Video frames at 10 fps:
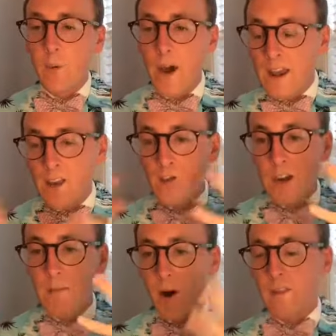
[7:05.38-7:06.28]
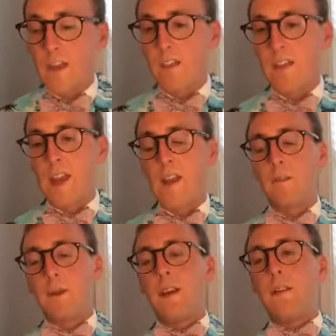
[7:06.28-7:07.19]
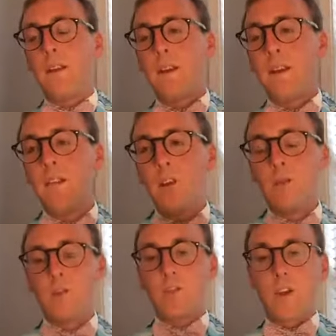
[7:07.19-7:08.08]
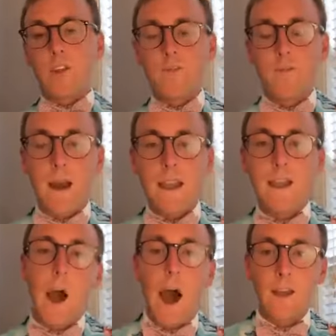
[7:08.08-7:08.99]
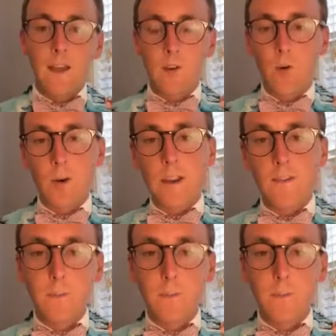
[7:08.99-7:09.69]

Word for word: why didn't I trademark that thing? I could be giving you this address from my yacht in Greece.